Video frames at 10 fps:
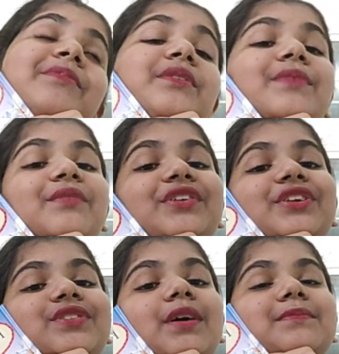give my
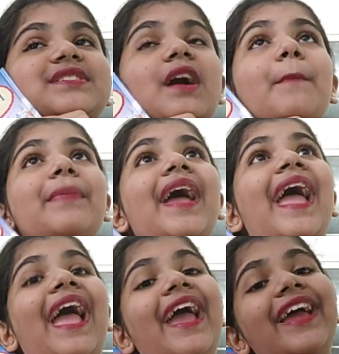video a thumbs up
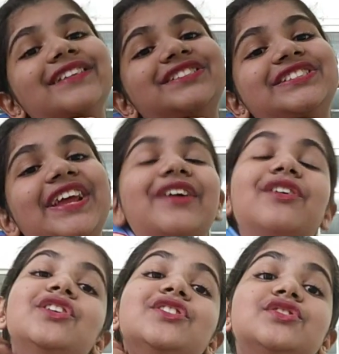and share.
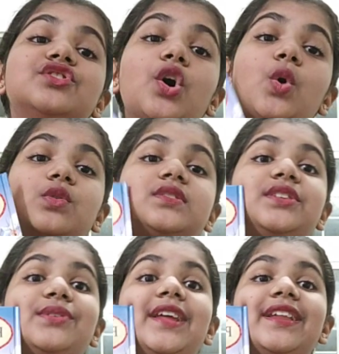So see
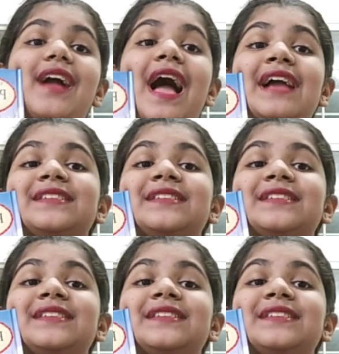you later guys.